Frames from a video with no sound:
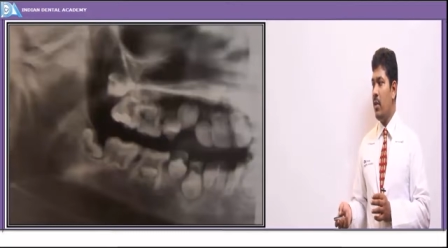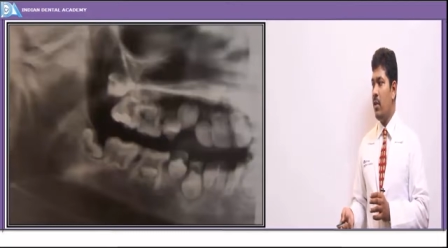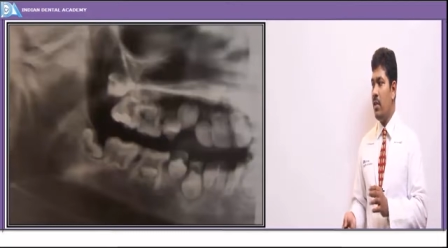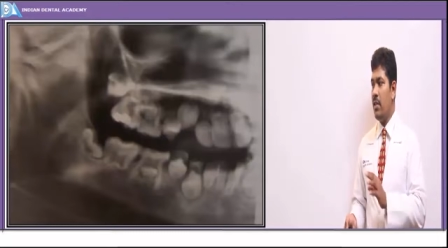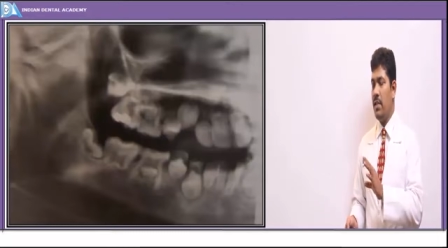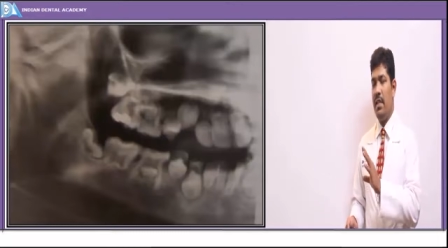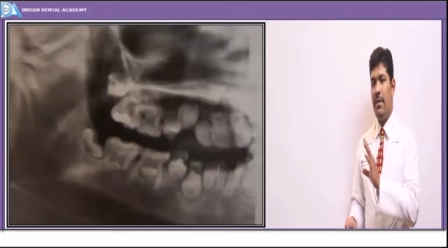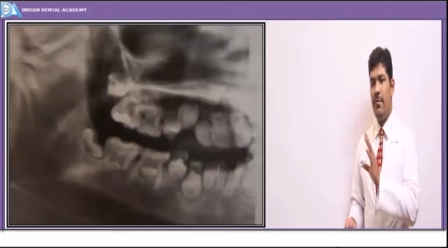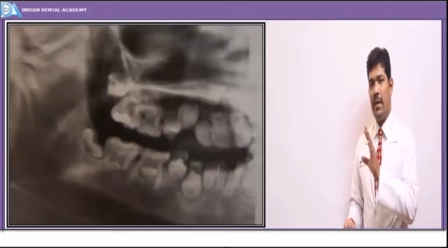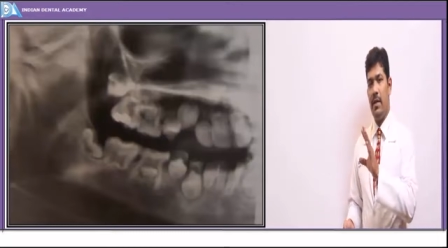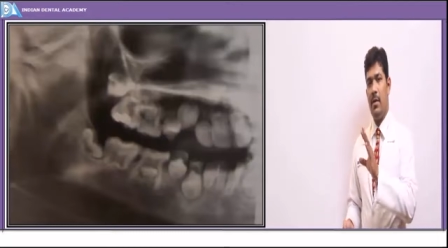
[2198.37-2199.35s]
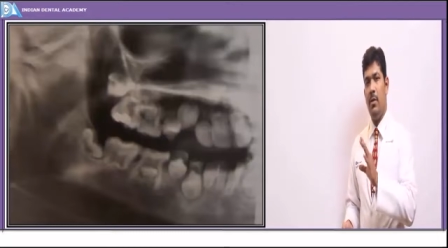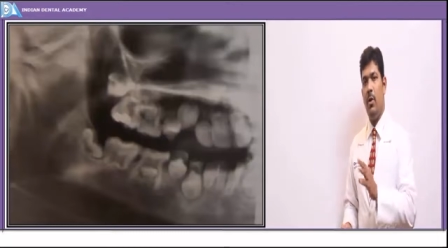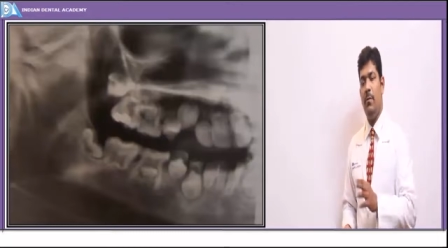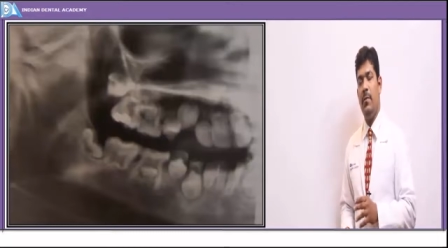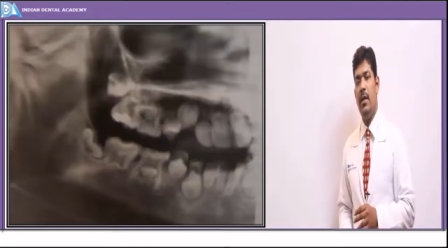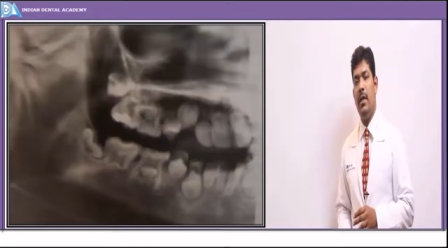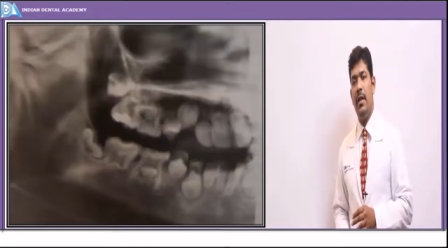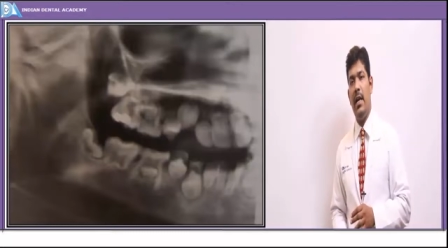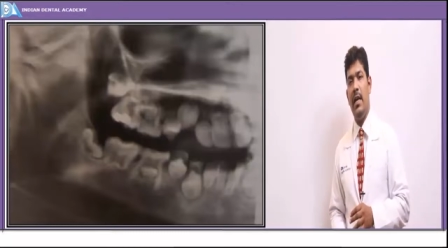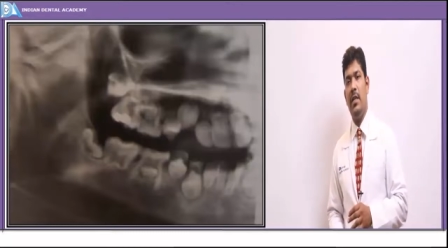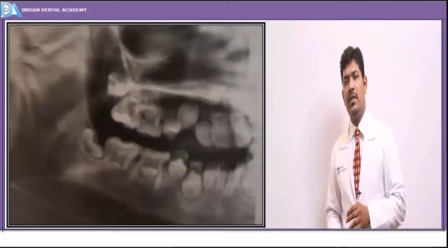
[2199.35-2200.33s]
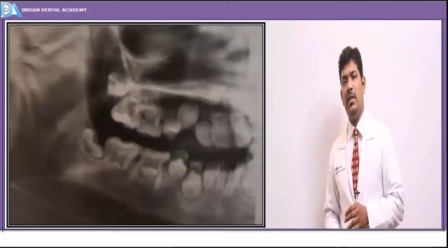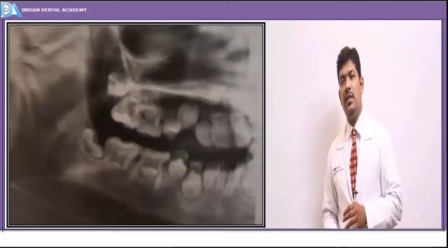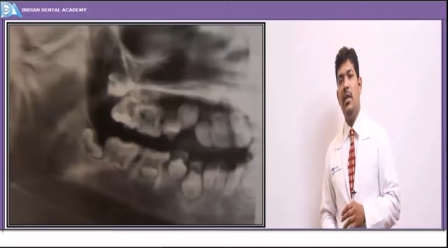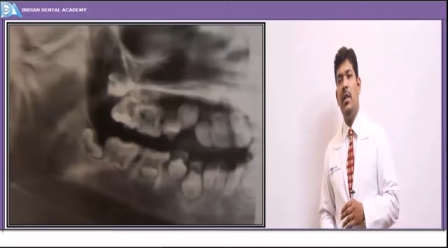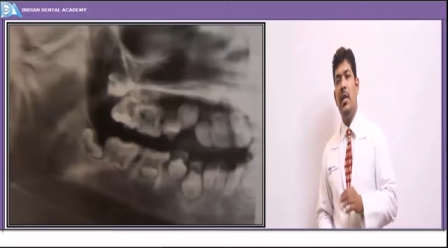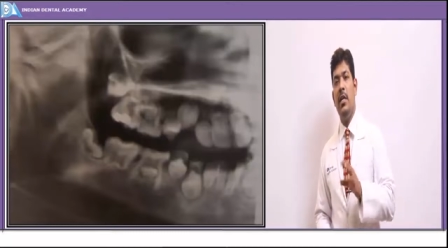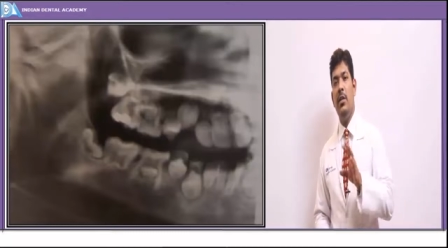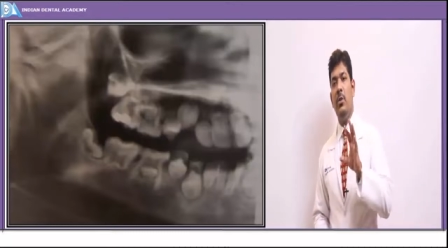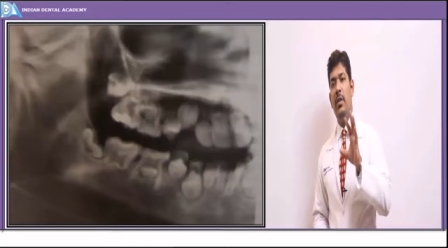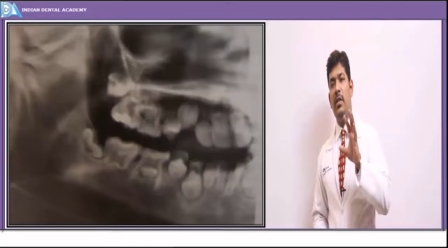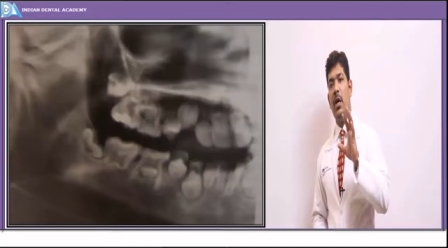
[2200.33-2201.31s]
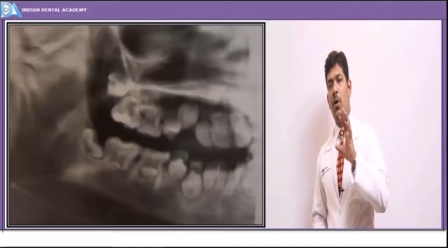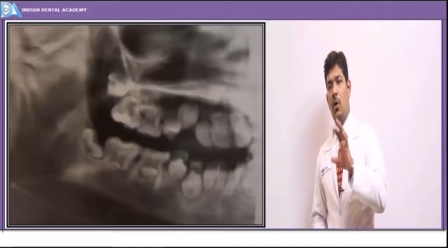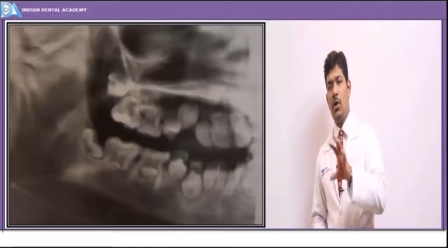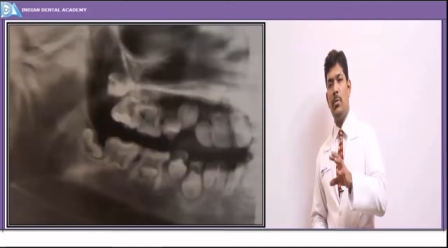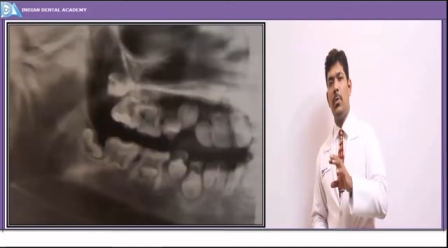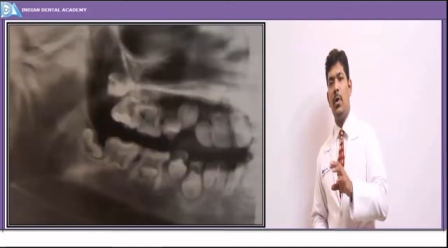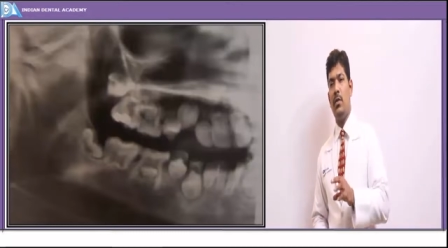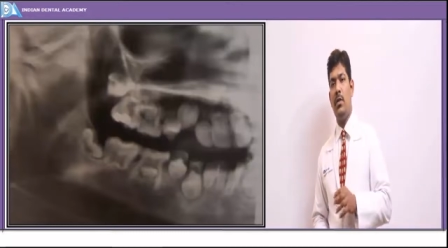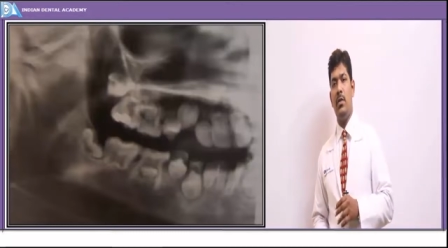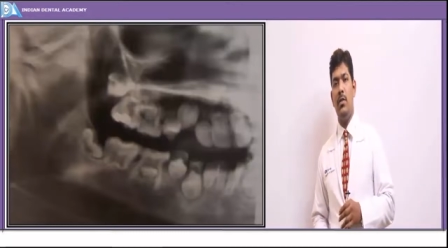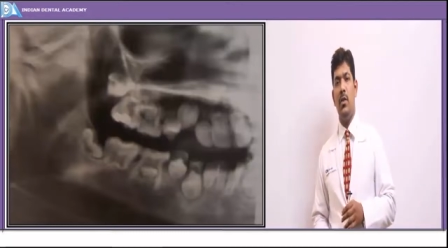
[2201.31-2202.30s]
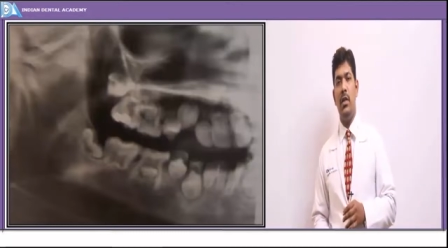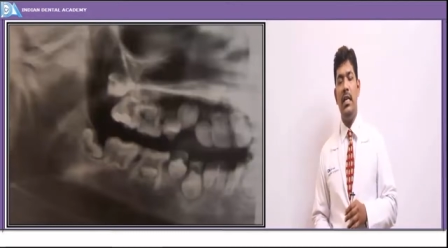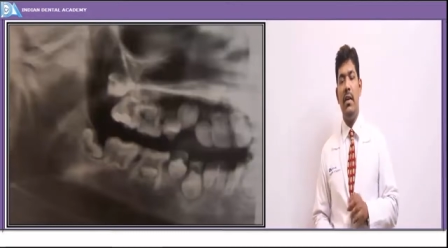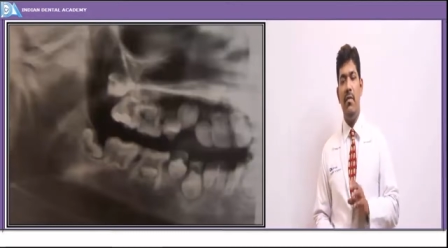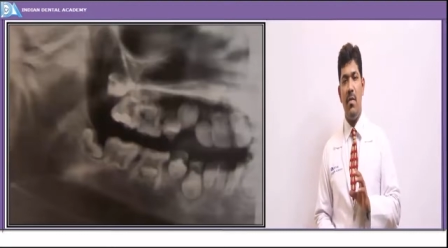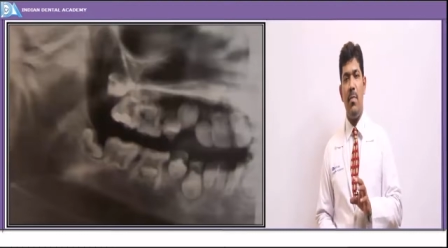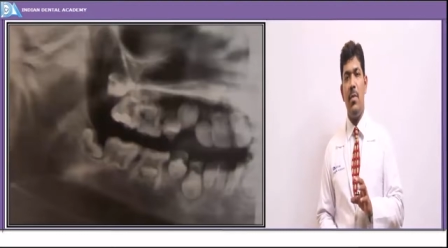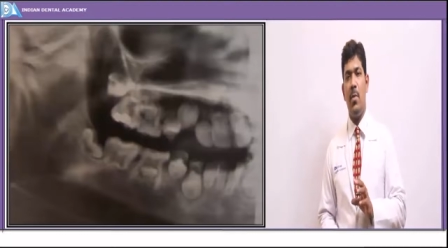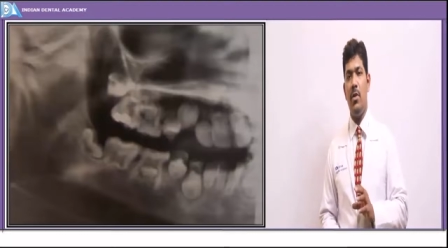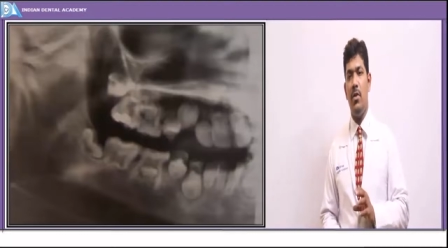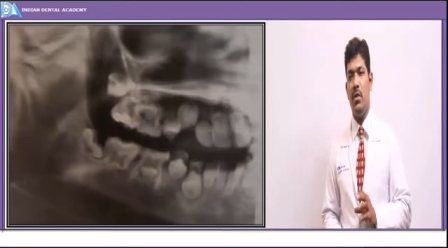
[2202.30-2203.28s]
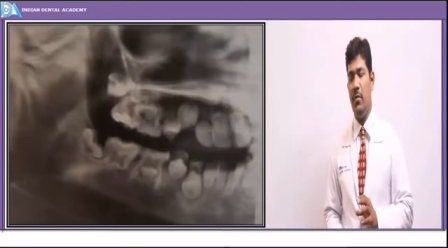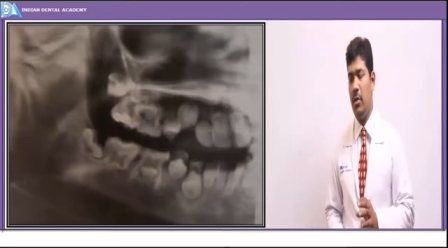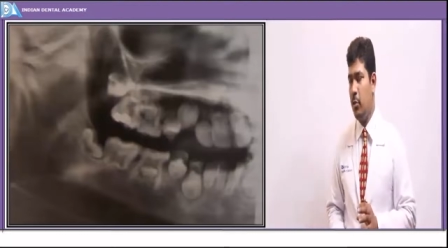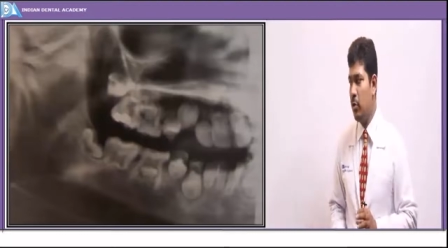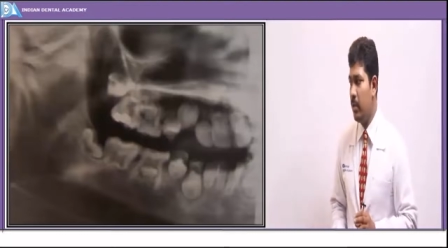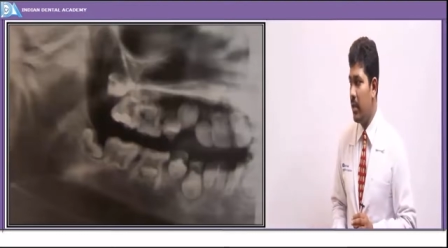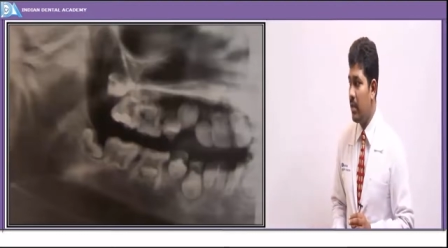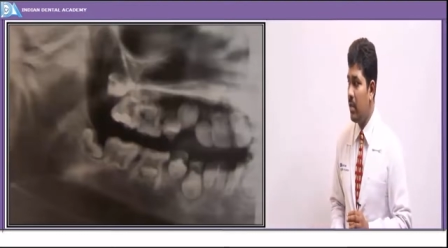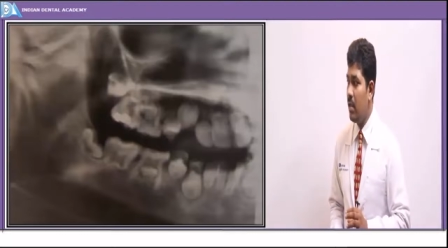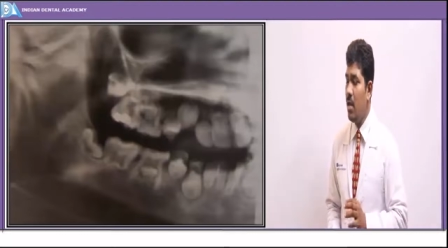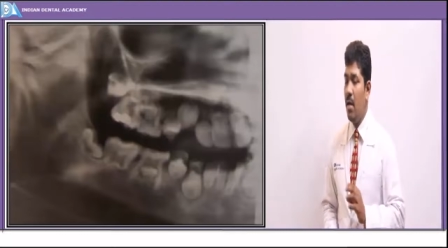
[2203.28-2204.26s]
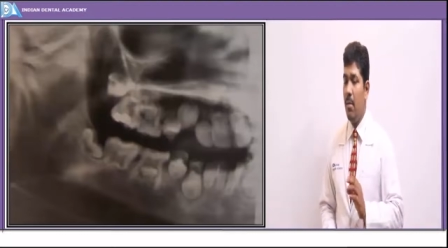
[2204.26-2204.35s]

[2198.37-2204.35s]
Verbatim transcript: now, this is the effect of radiation in, during the growth process or the development process of the tooth buds